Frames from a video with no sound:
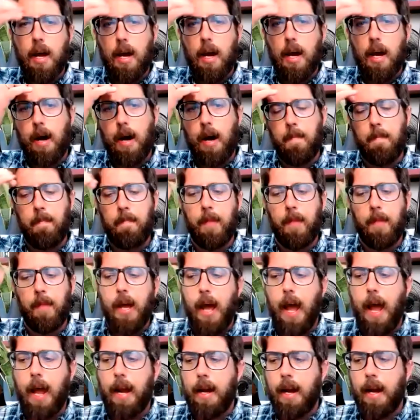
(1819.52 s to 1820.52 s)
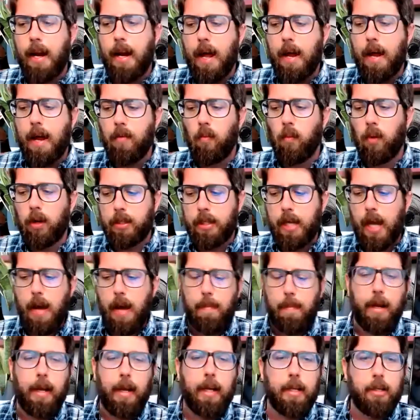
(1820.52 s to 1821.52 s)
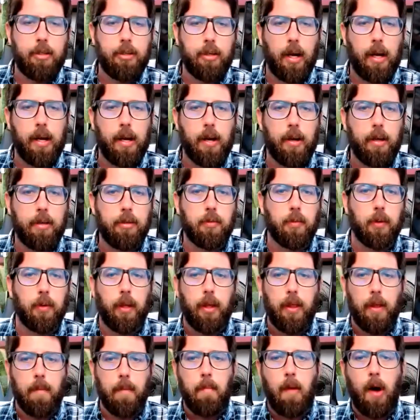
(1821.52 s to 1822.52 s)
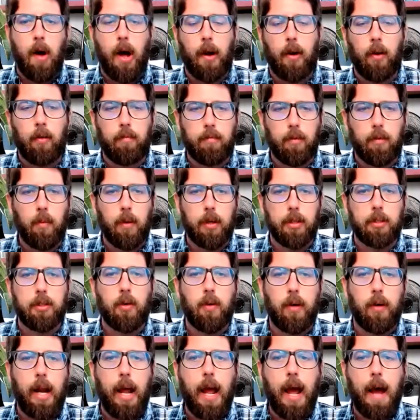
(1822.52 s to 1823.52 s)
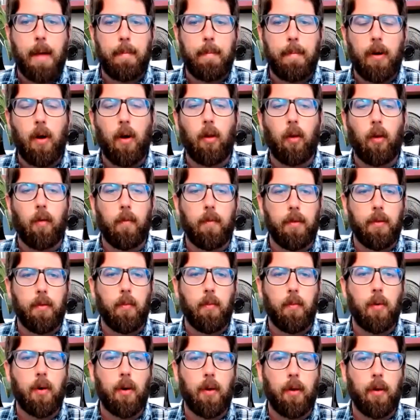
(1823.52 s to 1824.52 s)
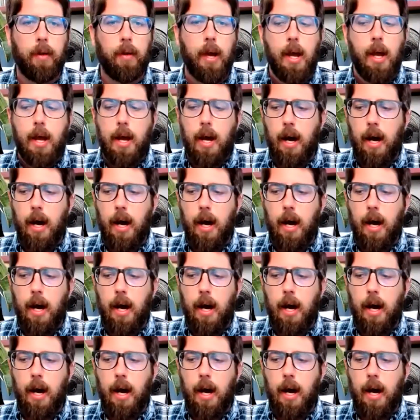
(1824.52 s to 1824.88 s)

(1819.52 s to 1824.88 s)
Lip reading: And what's happening in China is really the model for what's going to happen all over the world.